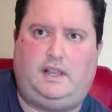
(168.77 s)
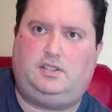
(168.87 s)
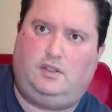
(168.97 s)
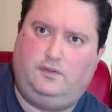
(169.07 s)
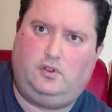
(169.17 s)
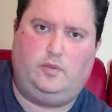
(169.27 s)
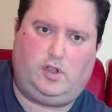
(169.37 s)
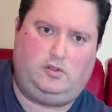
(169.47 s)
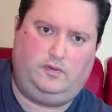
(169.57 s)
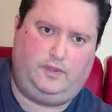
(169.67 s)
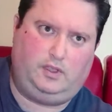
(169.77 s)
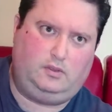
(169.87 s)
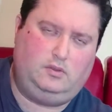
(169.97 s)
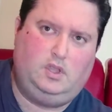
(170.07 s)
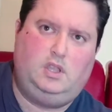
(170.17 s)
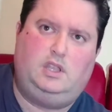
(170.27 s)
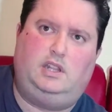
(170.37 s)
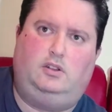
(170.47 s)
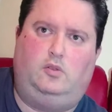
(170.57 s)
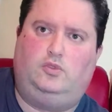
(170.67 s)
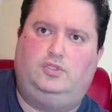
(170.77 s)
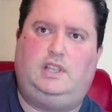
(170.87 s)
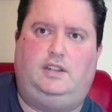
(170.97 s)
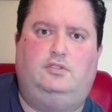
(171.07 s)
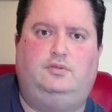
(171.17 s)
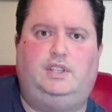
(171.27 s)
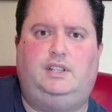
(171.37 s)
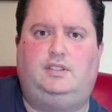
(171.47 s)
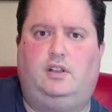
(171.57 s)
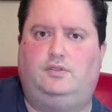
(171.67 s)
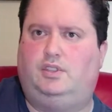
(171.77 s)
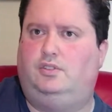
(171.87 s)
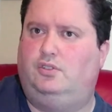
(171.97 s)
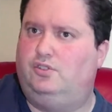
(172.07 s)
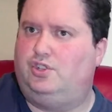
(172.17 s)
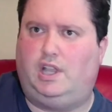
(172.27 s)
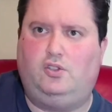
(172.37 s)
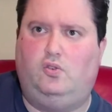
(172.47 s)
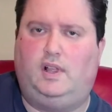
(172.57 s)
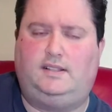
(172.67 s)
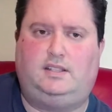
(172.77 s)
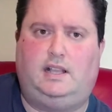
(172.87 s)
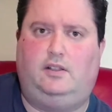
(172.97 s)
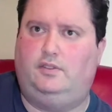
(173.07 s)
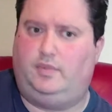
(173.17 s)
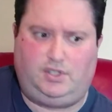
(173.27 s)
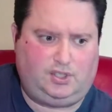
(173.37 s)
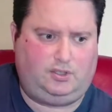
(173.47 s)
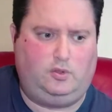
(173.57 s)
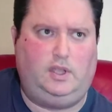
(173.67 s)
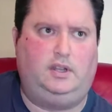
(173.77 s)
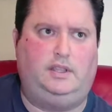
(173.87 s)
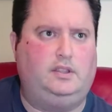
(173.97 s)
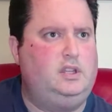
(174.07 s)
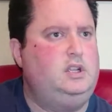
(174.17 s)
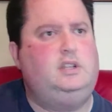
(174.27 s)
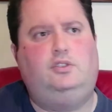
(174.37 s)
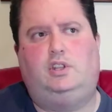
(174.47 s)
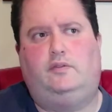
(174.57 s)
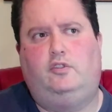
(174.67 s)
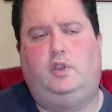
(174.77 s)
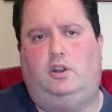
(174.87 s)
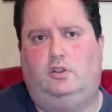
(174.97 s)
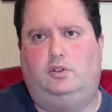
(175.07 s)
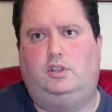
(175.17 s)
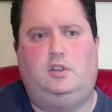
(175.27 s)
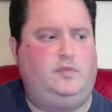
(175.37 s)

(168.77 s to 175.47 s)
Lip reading: That I've got in my review in a lot more technical detail, so you can check all that out. But just a quick link, you can have a quick look.